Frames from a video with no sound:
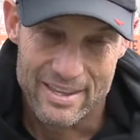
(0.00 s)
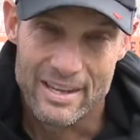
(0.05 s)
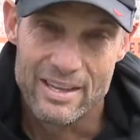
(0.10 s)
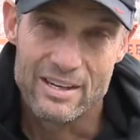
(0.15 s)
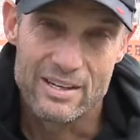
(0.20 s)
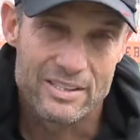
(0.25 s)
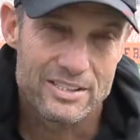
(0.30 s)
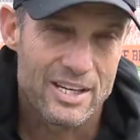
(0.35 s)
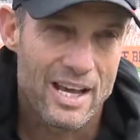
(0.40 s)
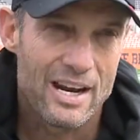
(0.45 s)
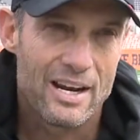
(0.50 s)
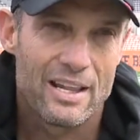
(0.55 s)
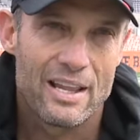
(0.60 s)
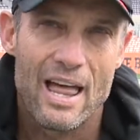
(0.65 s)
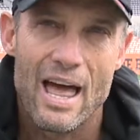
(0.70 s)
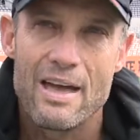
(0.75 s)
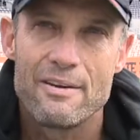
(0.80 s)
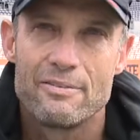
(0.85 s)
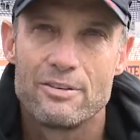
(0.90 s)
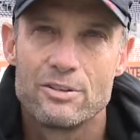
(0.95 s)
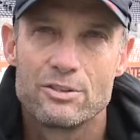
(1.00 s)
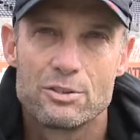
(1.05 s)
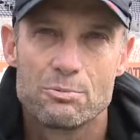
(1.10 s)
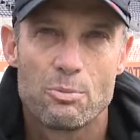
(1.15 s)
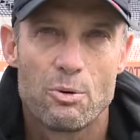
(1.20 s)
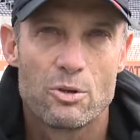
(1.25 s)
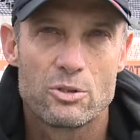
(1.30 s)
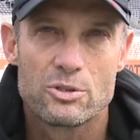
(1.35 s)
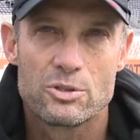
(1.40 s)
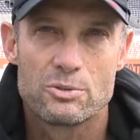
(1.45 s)
And it's kind of life in
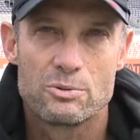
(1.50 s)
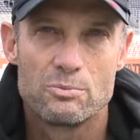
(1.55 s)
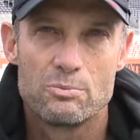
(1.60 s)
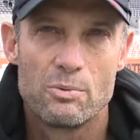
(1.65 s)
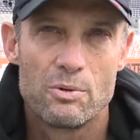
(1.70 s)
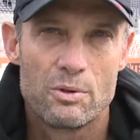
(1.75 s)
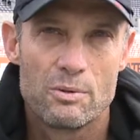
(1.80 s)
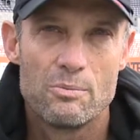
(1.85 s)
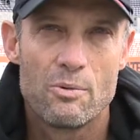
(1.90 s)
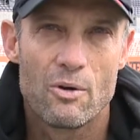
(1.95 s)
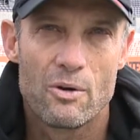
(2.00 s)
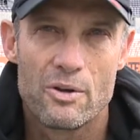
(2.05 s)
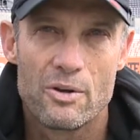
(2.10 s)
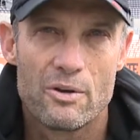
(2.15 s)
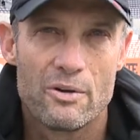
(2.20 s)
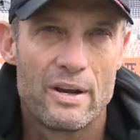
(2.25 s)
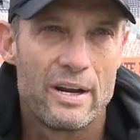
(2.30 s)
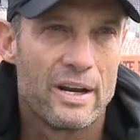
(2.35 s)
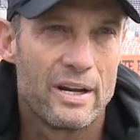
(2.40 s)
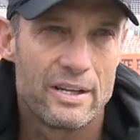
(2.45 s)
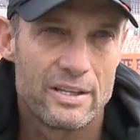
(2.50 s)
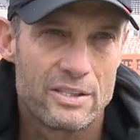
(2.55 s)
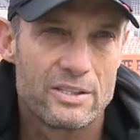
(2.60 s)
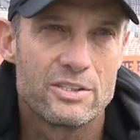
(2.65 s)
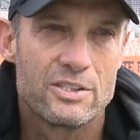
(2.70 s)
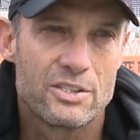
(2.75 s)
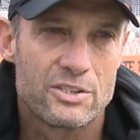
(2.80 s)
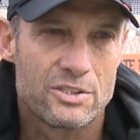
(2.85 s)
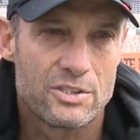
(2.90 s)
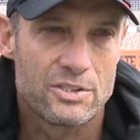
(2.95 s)
sports. The more you're in it,
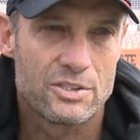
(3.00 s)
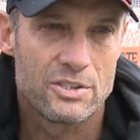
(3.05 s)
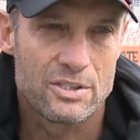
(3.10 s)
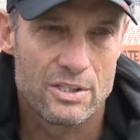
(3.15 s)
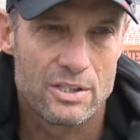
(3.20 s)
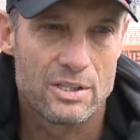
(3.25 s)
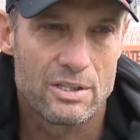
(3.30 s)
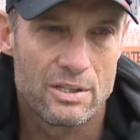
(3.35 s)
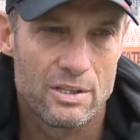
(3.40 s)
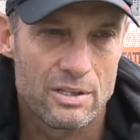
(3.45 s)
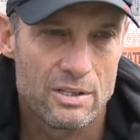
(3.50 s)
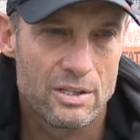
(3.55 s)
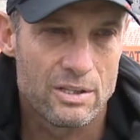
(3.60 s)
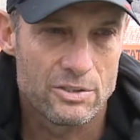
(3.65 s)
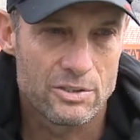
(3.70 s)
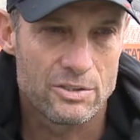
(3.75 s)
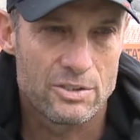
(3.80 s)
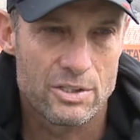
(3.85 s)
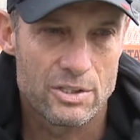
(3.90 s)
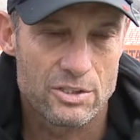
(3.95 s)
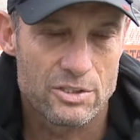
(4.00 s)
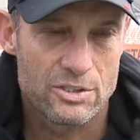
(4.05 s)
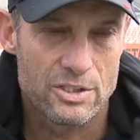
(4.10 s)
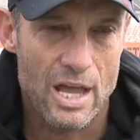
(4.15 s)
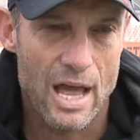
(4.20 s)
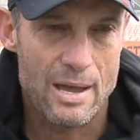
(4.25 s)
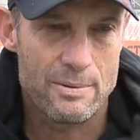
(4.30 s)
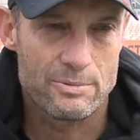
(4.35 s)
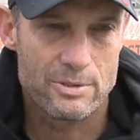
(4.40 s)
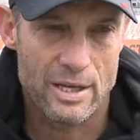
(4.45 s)
it just there's there's
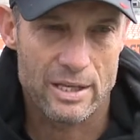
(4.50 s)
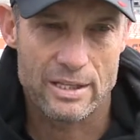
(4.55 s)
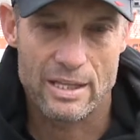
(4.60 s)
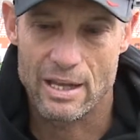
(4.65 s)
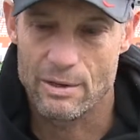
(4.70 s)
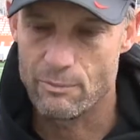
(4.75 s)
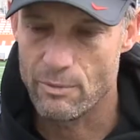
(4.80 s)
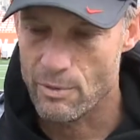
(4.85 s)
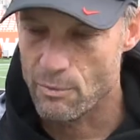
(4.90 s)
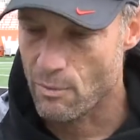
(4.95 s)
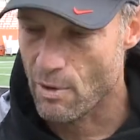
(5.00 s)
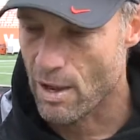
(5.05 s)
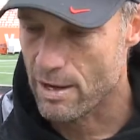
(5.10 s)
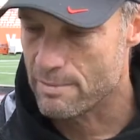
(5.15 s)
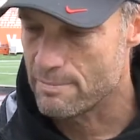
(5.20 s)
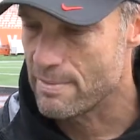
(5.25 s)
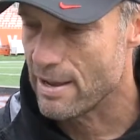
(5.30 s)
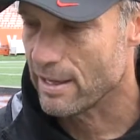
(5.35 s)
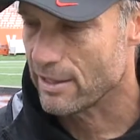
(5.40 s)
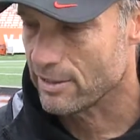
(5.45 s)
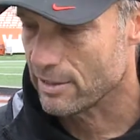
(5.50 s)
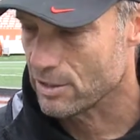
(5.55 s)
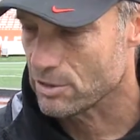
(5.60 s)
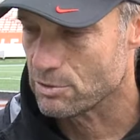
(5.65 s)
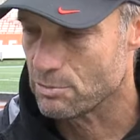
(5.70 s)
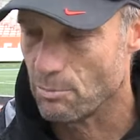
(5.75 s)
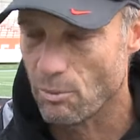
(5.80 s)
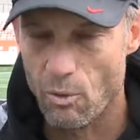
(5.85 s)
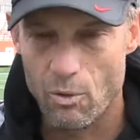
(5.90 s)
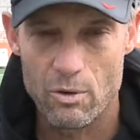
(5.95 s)
times like that. We want to make this
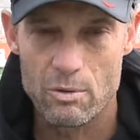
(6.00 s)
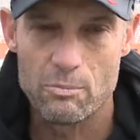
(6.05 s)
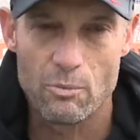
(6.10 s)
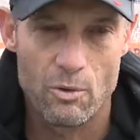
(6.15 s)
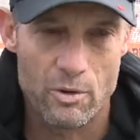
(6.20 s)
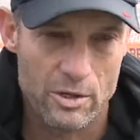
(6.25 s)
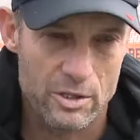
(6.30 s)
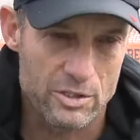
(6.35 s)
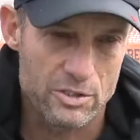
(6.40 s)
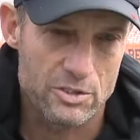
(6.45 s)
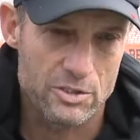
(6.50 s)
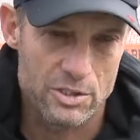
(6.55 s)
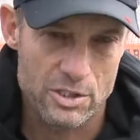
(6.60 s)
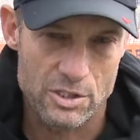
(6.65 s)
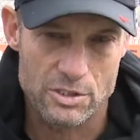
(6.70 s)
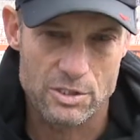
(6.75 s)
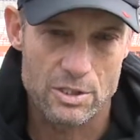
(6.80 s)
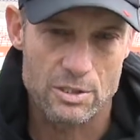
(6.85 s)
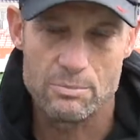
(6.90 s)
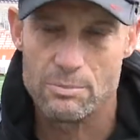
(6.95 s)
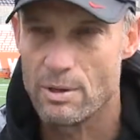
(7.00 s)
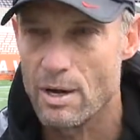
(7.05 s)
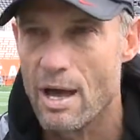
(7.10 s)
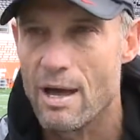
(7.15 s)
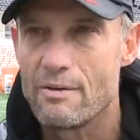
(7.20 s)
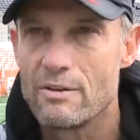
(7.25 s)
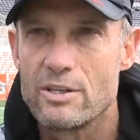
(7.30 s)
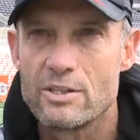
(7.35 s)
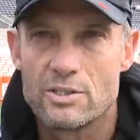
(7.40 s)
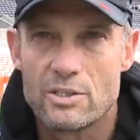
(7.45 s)
more and more consistent, but
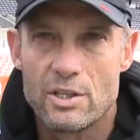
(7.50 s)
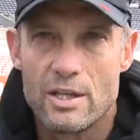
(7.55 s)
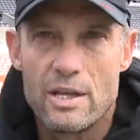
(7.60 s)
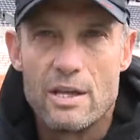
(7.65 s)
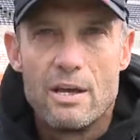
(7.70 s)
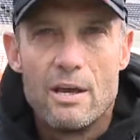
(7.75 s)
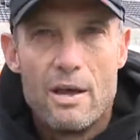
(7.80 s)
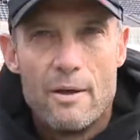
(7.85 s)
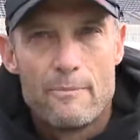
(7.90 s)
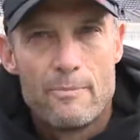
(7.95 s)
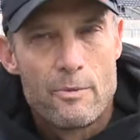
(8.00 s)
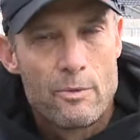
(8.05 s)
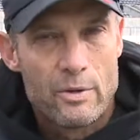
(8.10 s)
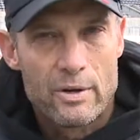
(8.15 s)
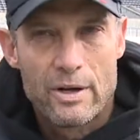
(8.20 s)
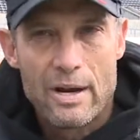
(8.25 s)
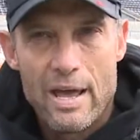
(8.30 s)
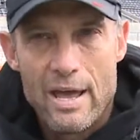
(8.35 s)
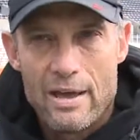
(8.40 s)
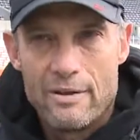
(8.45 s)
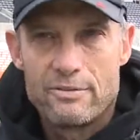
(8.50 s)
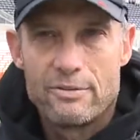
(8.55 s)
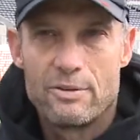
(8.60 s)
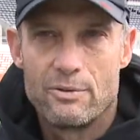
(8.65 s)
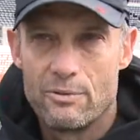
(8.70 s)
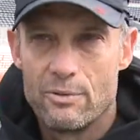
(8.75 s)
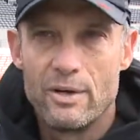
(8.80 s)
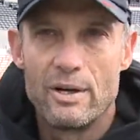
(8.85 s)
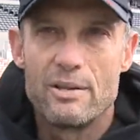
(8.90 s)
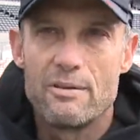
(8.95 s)
obviously we're going to have to
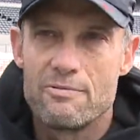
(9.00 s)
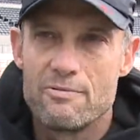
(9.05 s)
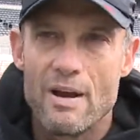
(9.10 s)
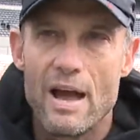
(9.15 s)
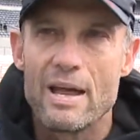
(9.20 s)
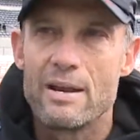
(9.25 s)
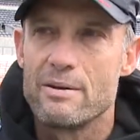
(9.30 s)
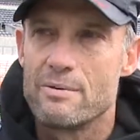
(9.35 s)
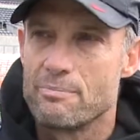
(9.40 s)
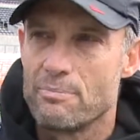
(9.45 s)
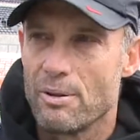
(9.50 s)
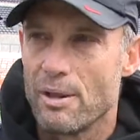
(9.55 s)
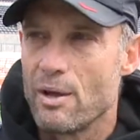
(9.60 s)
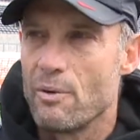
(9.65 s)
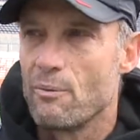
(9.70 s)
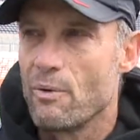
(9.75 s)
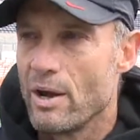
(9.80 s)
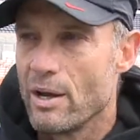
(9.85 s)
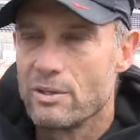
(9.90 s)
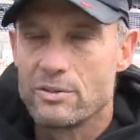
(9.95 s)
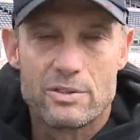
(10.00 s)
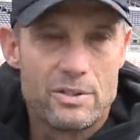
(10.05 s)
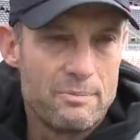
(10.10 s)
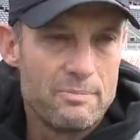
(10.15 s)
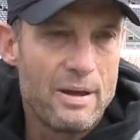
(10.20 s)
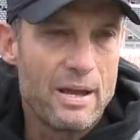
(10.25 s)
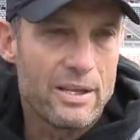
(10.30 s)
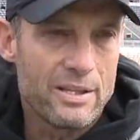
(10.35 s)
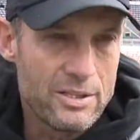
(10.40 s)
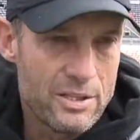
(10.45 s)
really fight and play well to
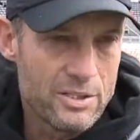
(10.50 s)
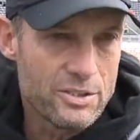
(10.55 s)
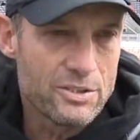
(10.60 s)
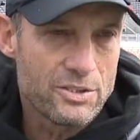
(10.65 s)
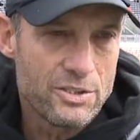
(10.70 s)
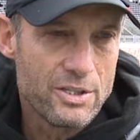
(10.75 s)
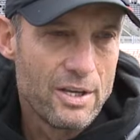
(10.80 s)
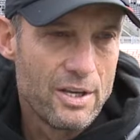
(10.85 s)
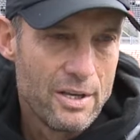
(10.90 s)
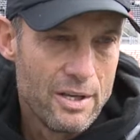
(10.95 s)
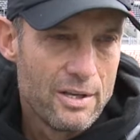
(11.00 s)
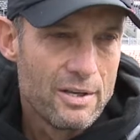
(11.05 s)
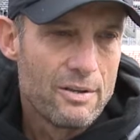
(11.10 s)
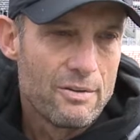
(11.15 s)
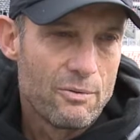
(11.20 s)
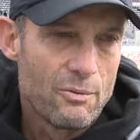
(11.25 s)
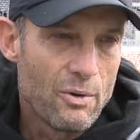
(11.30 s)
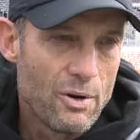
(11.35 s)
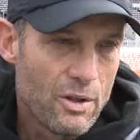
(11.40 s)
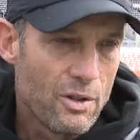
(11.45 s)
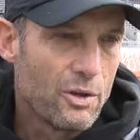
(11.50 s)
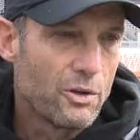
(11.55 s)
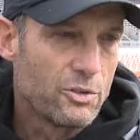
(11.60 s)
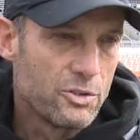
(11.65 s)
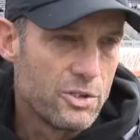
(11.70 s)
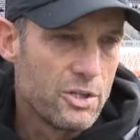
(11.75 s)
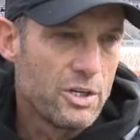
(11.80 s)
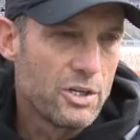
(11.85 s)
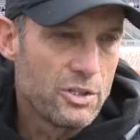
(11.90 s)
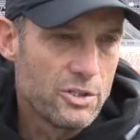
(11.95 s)
make this one of those
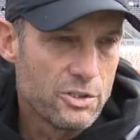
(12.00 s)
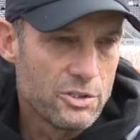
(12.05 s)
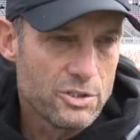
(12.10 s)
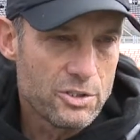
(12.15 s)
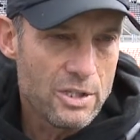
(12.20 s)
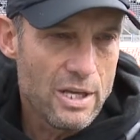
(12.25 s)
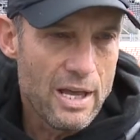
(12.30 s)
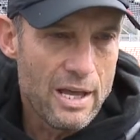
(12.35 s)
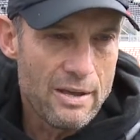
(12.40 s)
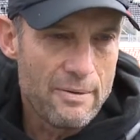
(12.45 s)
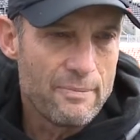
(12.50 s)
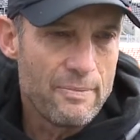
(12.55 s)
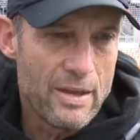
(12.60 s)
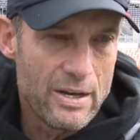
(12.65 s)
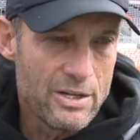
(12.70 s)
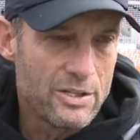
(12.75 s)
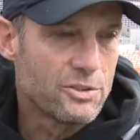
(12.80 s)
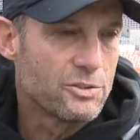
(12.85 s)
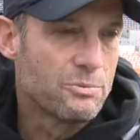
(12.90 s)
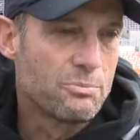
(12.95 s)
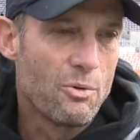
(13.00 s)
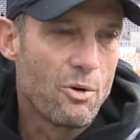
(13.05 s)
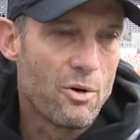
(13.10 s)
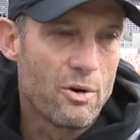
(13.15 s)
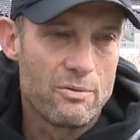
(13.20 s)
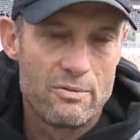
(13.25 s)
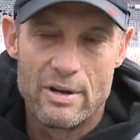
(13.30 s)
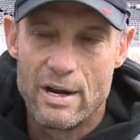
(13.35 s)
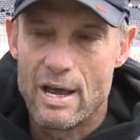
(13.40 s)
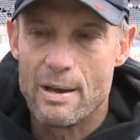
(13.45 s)
years uh, that is more
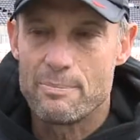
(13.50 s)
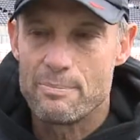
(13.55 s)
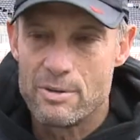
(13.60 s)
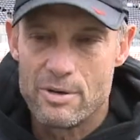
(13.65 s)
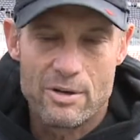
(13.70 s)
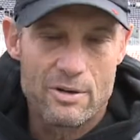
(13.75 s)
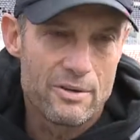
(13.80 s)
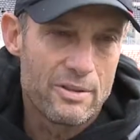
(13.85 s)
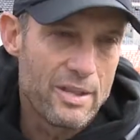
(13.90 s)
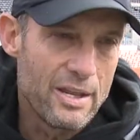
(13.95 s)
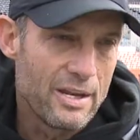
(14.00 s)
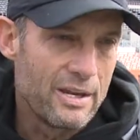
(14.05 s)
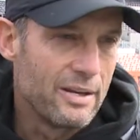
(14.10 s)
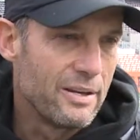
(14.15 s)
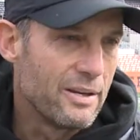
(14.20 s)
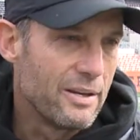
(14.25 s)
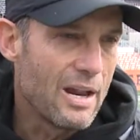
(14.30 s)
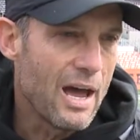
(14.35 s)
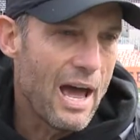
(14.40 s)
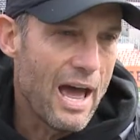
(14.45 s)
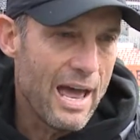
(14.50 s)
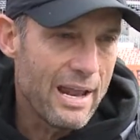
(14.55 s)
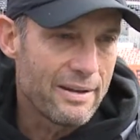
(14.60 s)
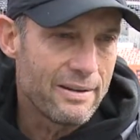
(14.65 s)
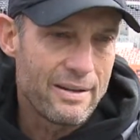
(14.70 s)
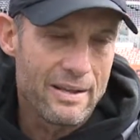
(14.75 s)
of an up year than not.